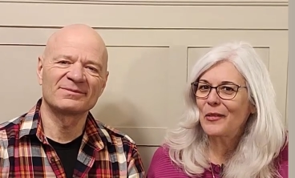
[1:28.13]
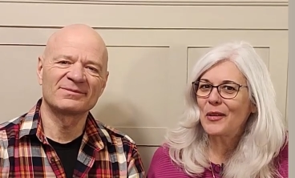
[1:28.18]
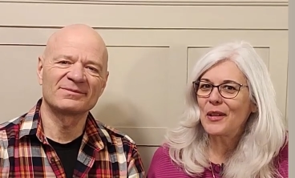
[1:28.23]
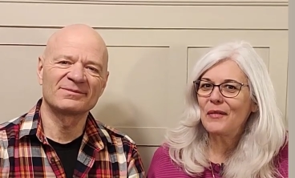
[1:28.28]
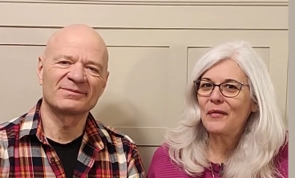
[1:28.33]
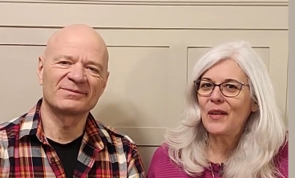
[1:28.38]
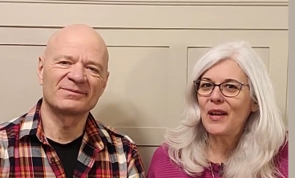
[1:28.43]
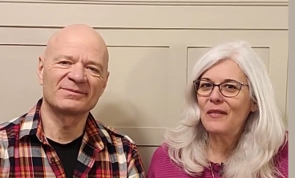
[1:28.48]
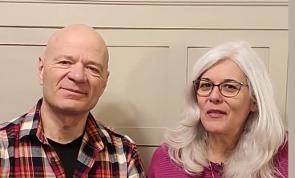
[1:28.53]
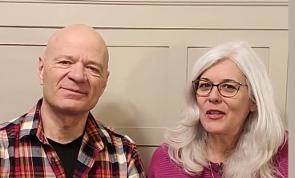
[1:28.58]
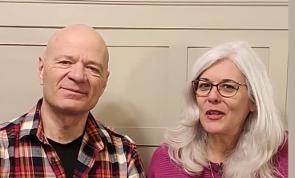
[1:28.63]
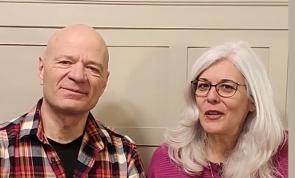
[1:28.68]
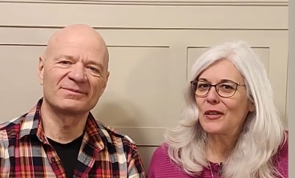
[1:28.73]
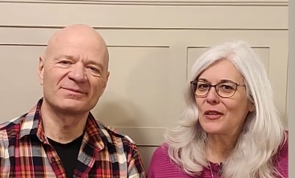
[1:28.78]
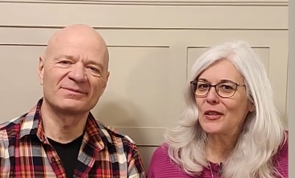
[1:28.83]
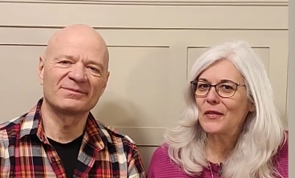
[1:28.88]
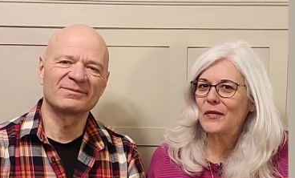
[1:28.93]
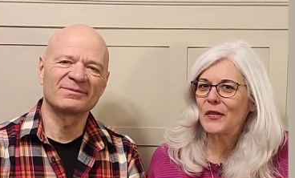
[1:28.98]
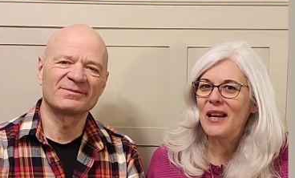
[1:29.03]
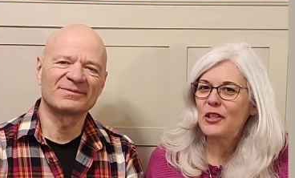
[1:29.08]
Speaker 1: thirty-five
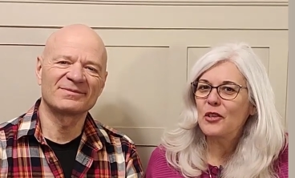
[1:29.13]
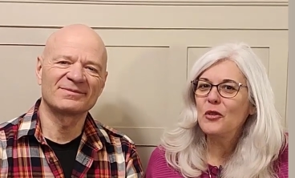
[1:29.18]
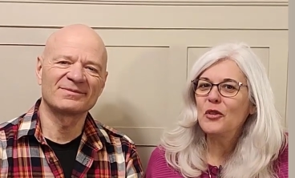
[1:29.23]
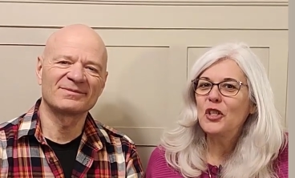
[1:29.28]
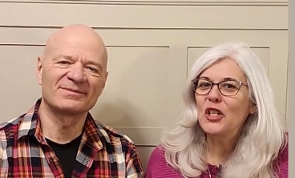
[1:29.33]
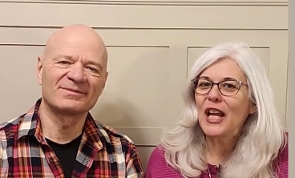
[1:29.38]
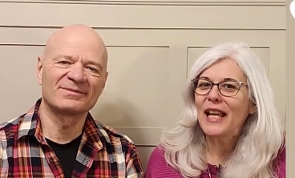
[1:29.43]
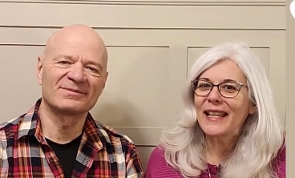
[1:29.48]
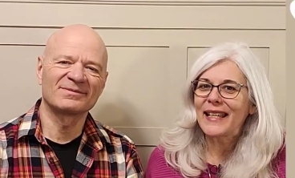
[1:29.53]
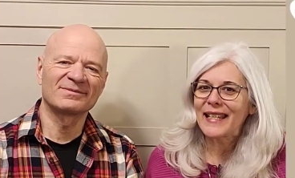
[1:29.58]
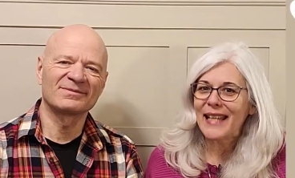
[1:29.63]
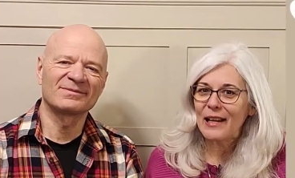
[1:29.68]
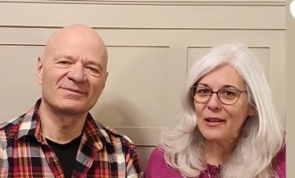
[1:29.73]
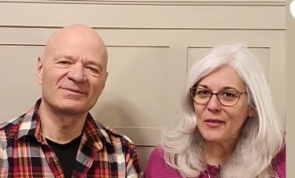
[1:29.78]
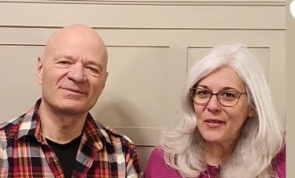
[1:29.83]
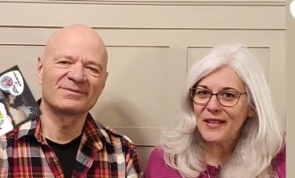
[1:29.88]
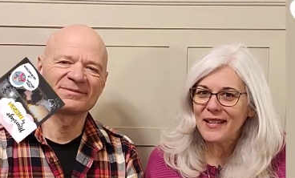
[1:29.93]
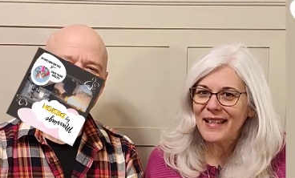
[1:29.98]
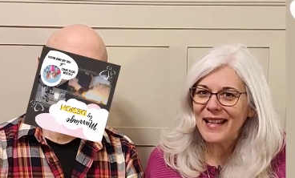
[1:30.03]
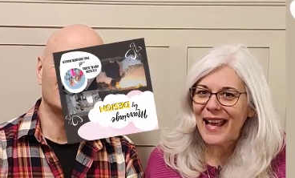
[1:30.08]
dollars. Do check it
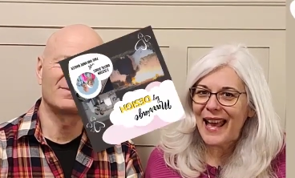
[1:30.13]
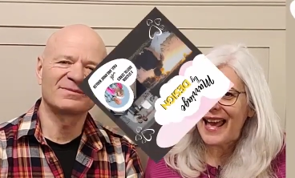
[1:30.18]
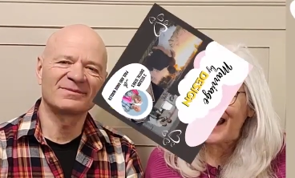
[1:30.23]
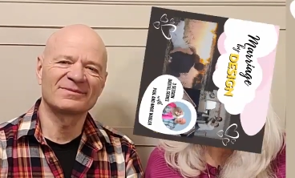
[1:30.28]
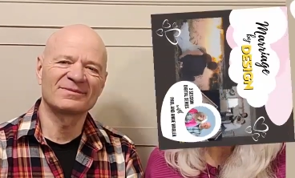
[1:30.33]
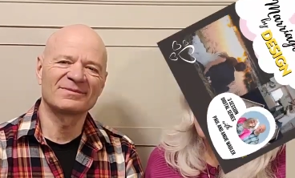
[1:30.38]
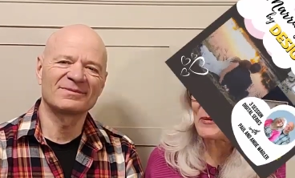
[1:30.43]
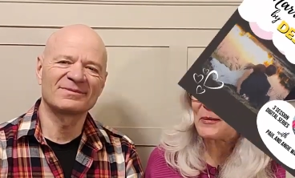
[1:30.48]
out at